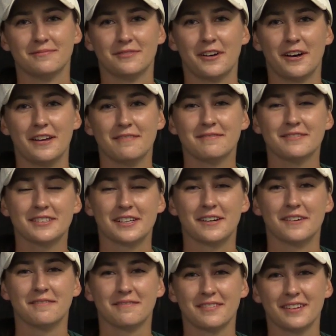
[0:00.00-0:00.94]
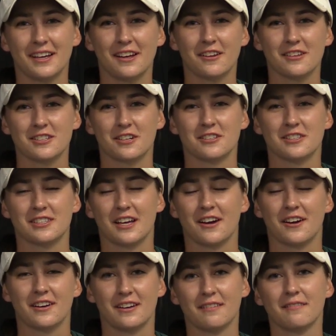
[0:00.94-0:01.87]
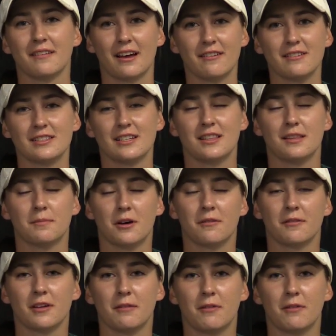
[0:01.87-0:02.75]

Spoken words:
fun, so it all starts there, and I was seeing the ball really